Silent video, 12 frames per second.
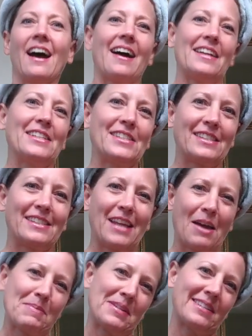I just
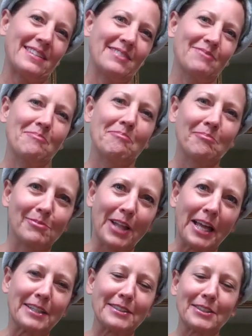happen to
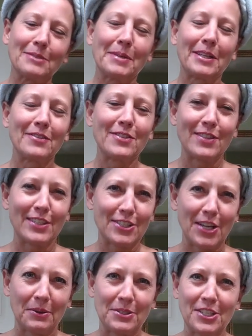like a little bit of the
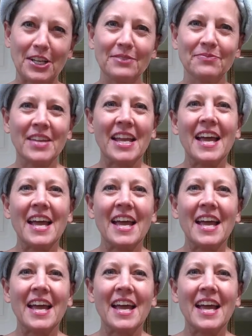shower gel.